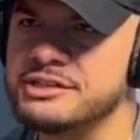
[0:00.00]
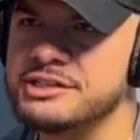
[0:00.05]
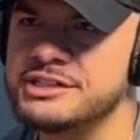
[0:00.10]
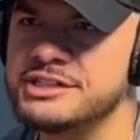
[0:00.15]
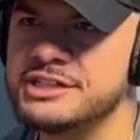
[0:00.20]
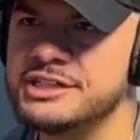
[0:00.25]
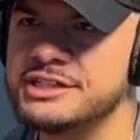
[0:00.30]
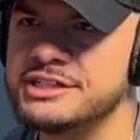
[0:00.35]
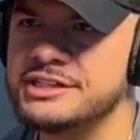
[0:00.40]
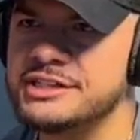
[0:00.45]

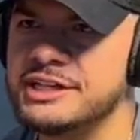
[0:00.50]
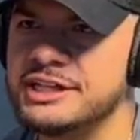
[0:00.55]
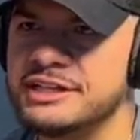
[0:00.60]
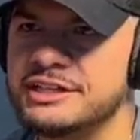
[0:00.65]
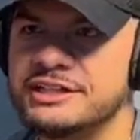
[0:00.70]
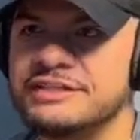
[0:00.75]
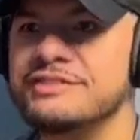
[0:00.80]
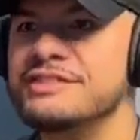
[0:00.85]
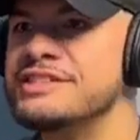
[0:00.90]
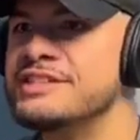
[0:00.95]
six and I
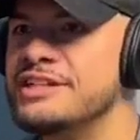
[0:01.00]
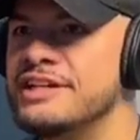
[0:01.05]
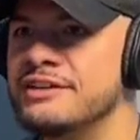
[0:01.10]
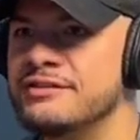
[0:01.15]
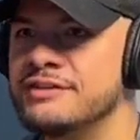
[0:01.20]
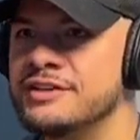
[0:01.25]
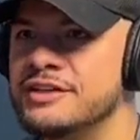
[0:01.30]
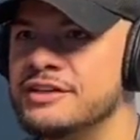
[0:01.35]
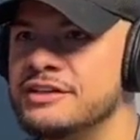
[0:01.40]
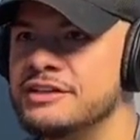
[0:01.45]
leave at
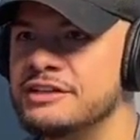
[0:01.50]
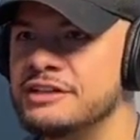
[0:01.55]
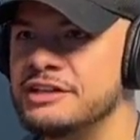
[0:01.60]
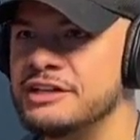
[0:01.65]
seven,